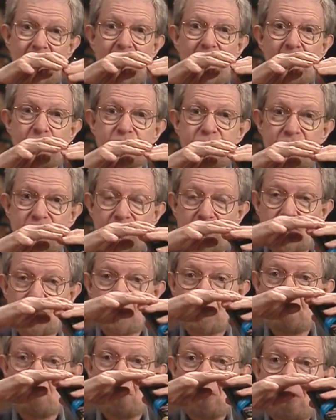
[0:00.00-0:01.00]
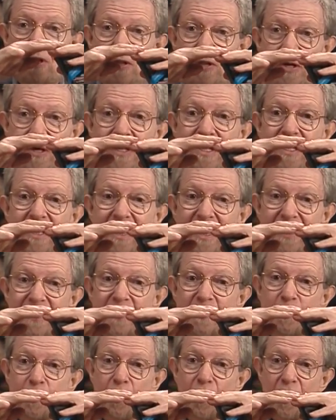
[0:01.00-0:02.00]
obscure the
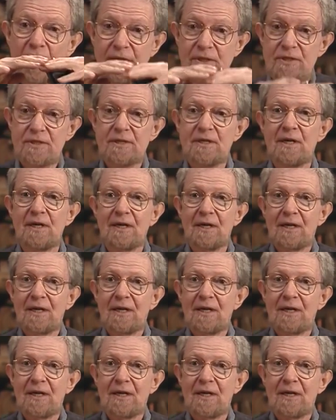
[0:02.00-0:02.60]
cutting points,